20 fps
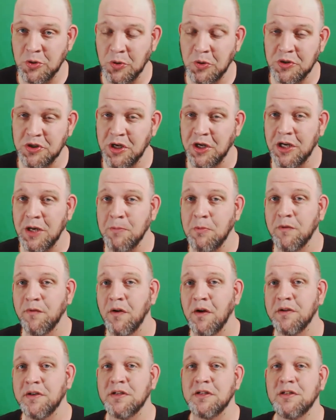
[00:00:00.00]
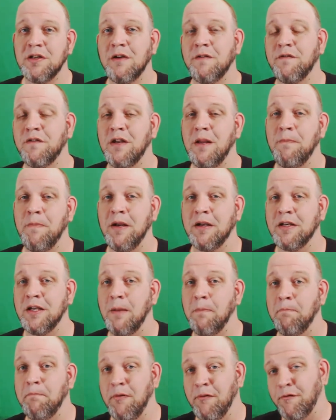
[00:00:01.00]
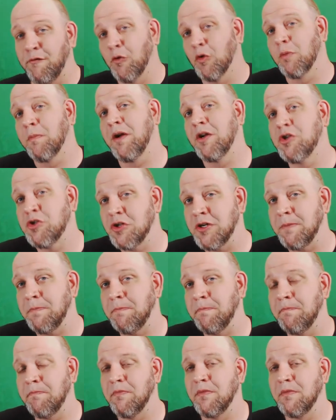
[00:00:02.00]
George. I'm going to move on to stuff that I picked up before my trip,